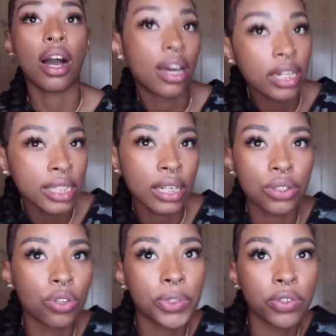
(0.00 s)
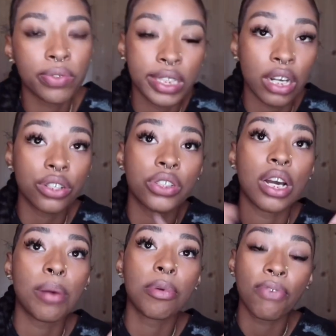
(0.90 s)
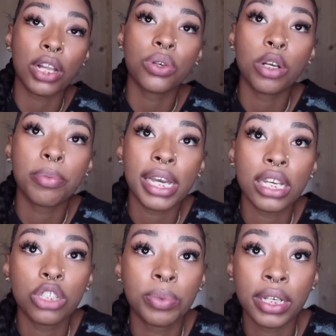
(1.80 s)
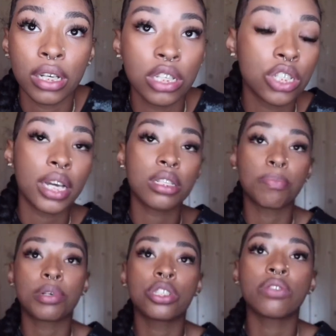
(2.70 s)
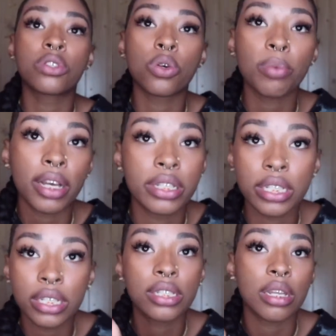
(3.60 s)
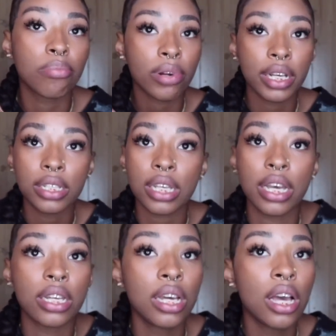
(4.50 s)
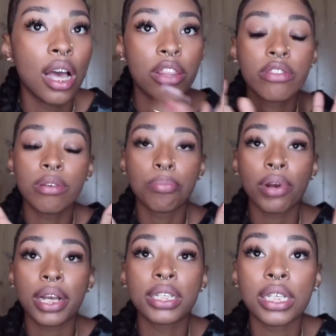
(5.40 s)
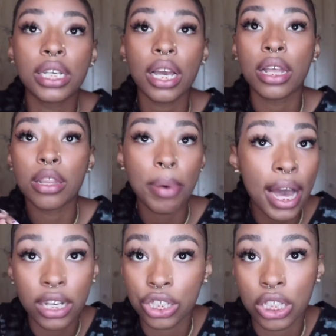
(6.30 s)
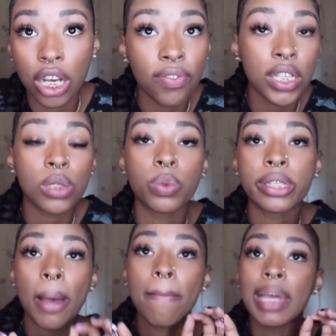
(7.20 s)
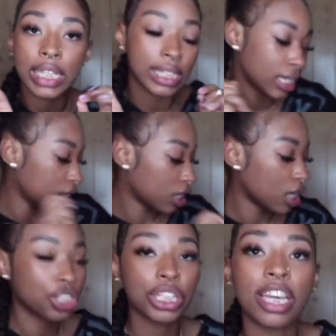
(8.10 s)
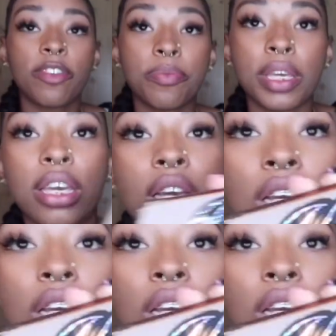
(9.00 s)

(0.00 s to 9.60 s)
honestly, I don't know if she restocked or not, but follow her page because she has a bunch of dope ideas and brands. And the branding and the packaging of this was amazing. She gave me